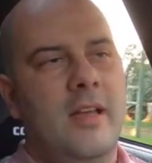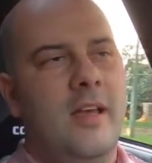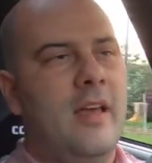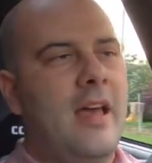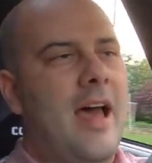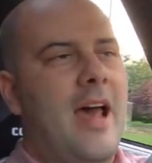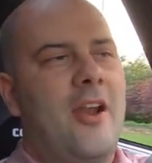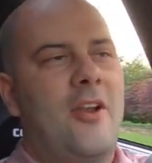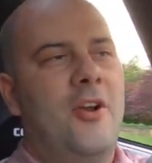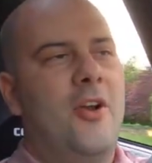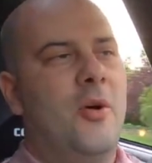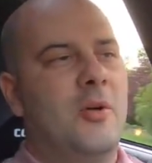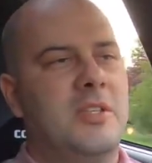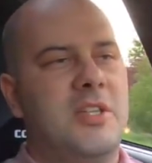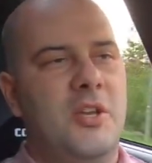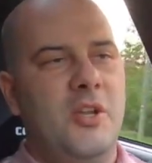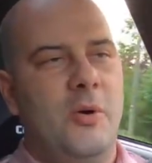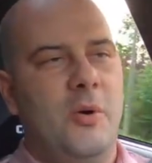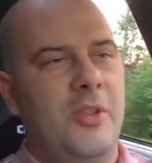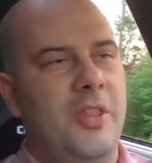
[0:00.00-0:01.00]
I don't know what
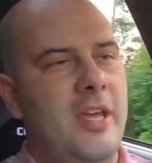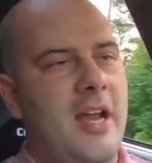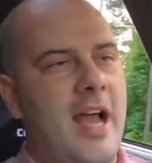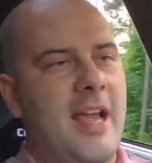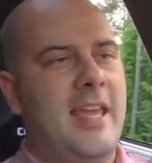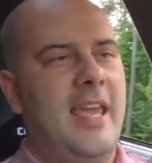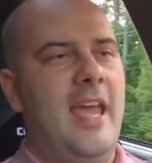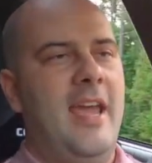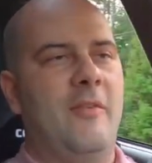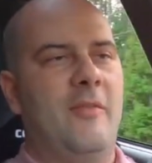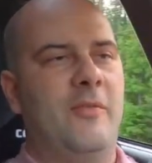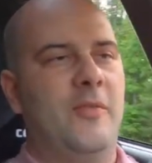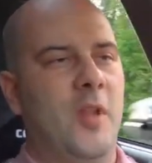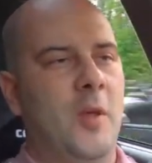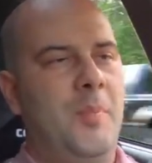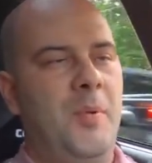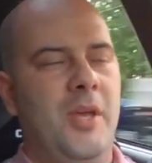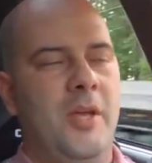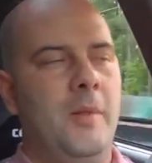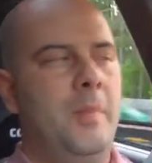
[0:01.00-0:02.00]
to do with it, I can't
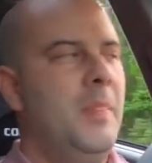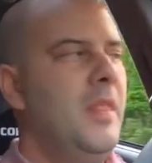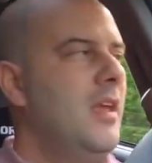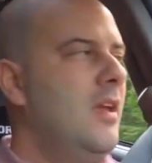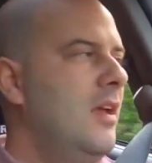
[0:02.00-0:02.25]
flip it.